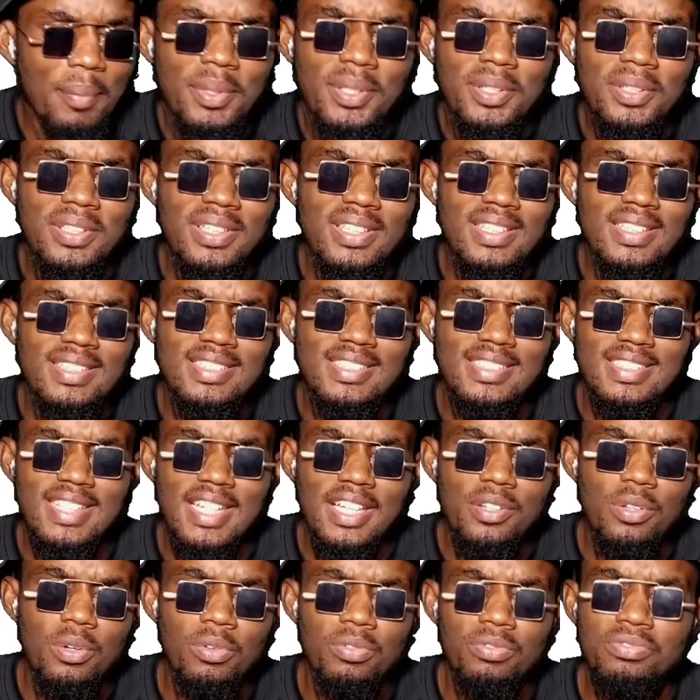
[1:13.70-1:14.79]
I mean,
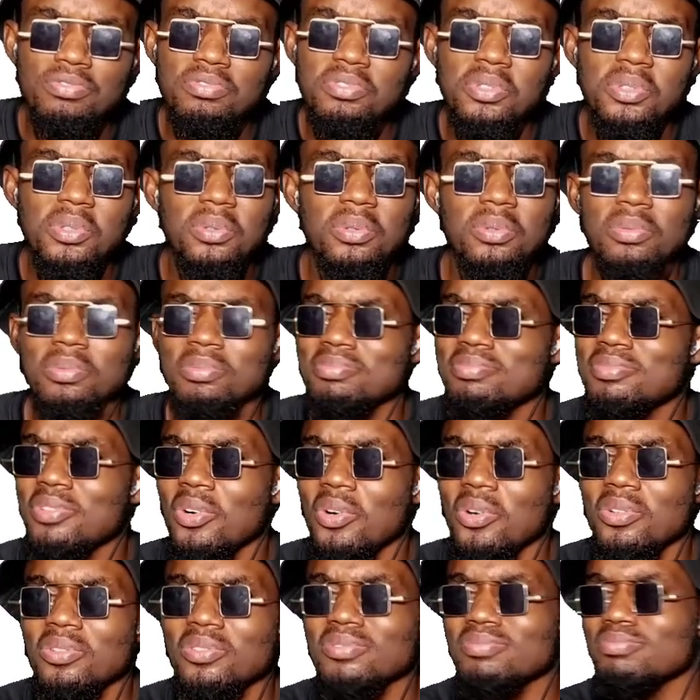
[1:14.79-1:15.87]
instead of you know
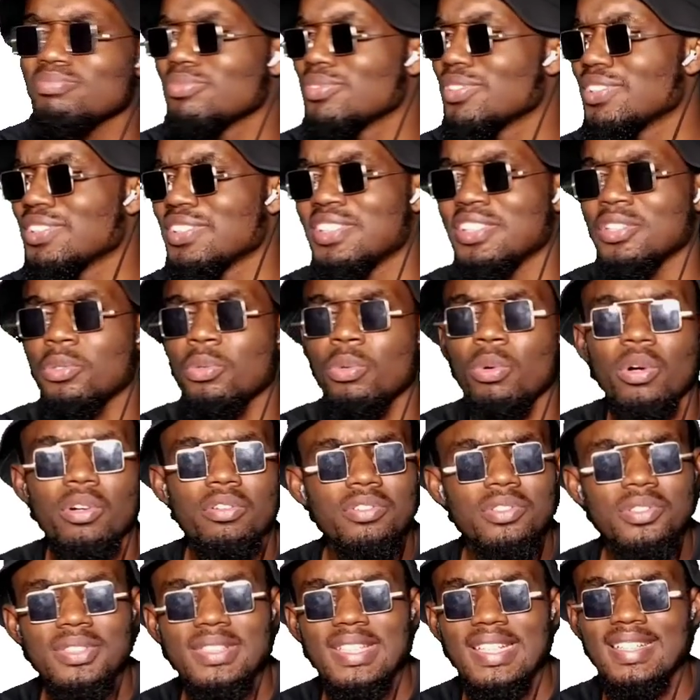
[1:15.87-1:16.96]
the
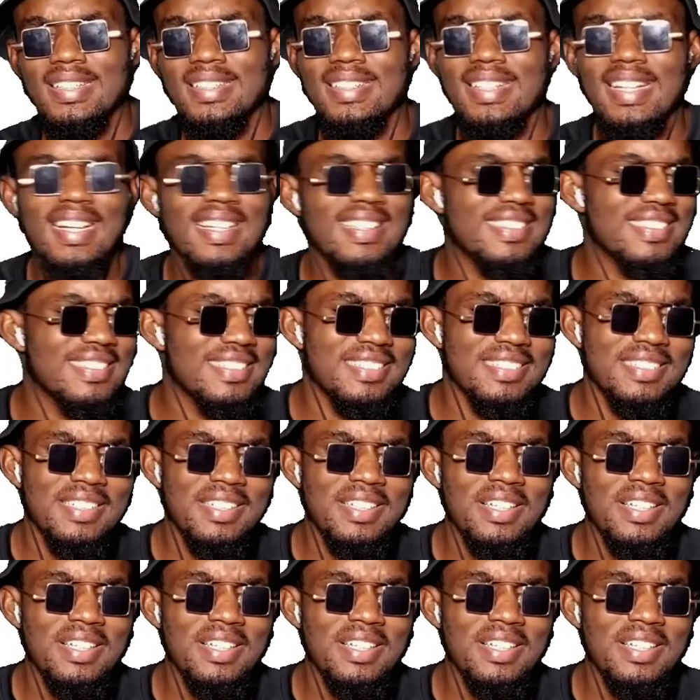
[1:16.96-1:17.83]
quarrels and that,